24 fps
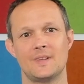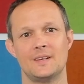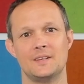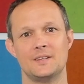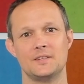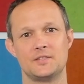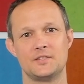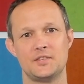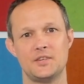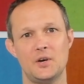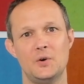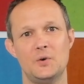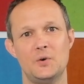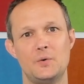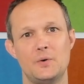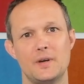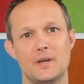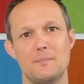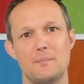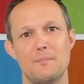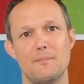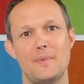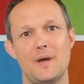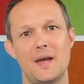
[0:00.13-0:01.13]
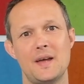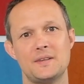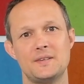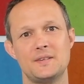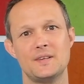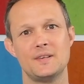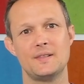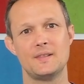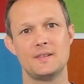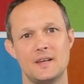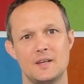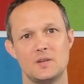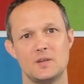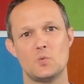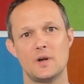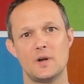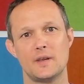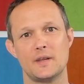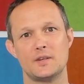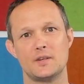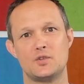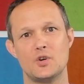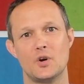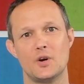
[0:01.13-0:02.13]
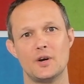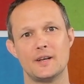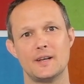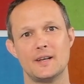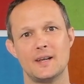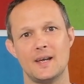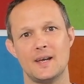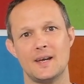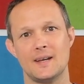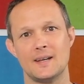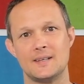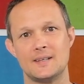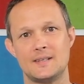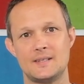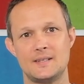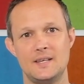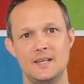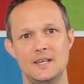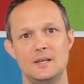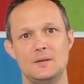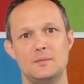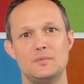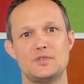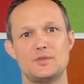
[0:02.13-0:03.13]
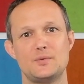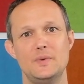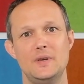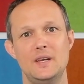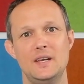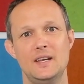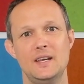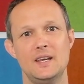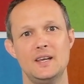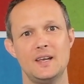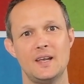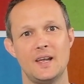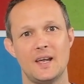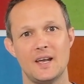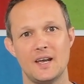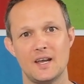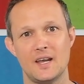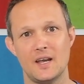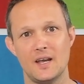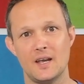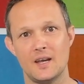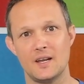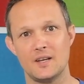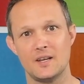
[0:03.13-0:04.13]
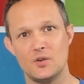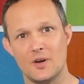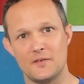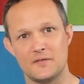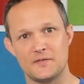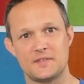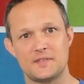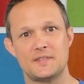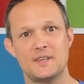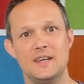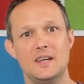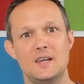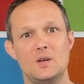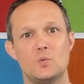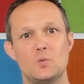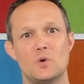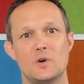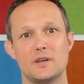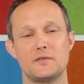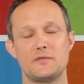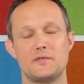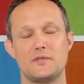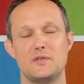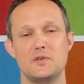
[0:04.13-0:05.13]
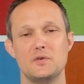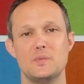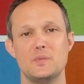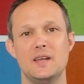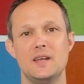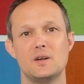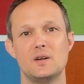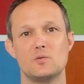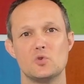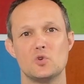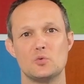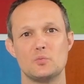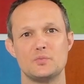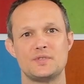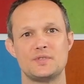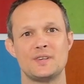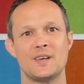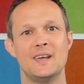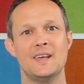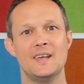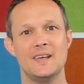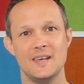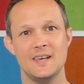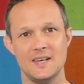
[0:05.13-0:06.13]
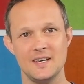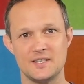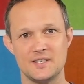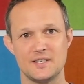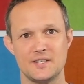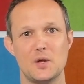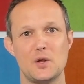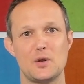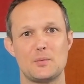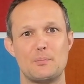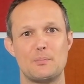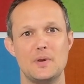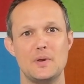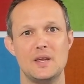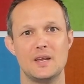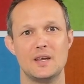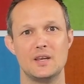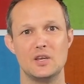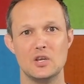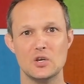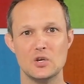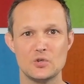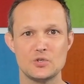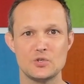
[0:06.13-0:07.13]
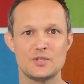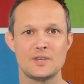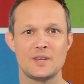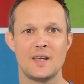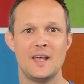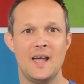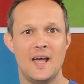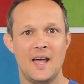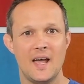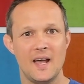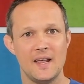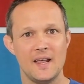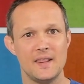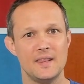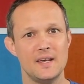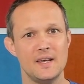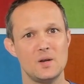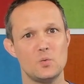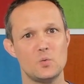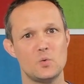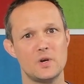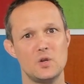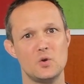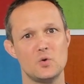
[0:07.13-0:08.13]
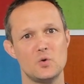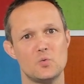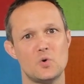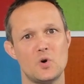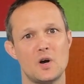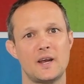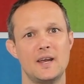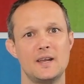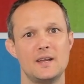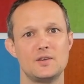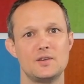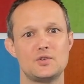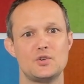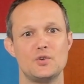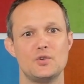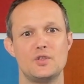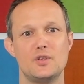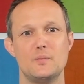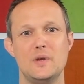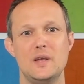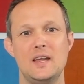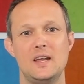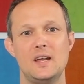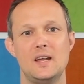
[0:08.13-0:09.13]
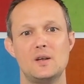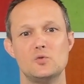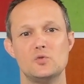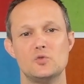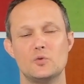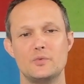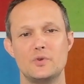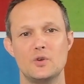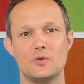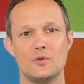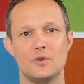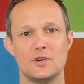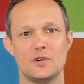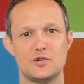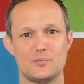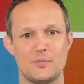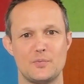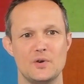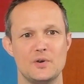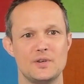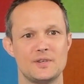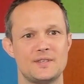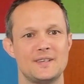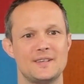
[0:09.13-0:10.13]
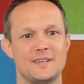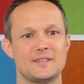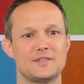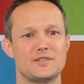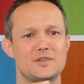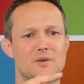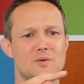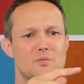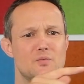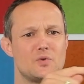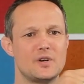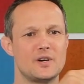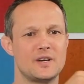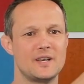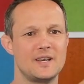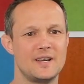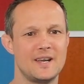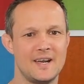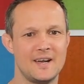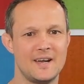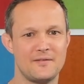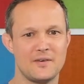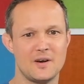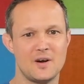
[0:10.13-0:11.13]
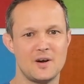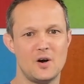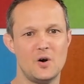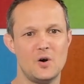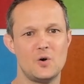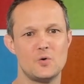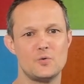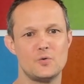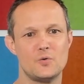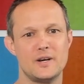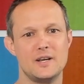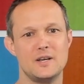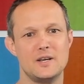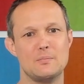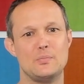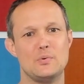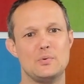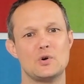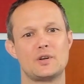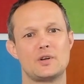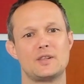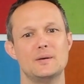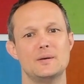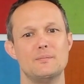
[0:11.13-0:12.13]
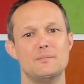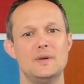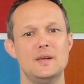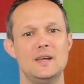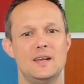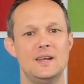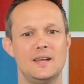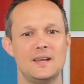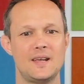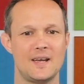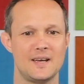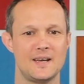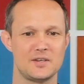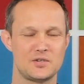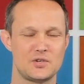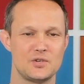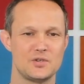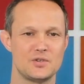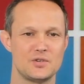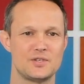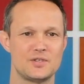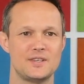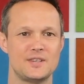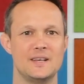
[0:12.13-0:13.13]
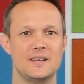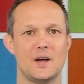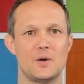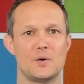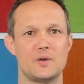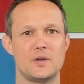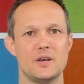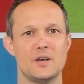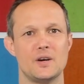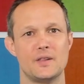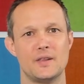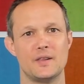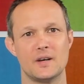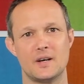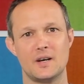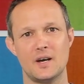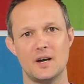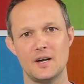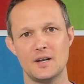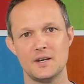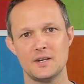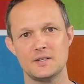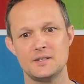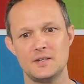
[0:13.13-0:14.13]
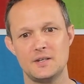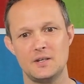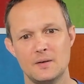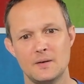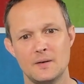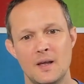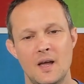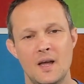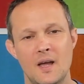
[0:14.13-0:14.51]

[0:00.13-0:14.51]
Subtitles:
So imagine that you want to join a Teams meeting and you have seen one of your meeting rooms is not being used. And then when you walk into the meeting room, you experience that somebody have already booked the meeting, as you see down here on the console.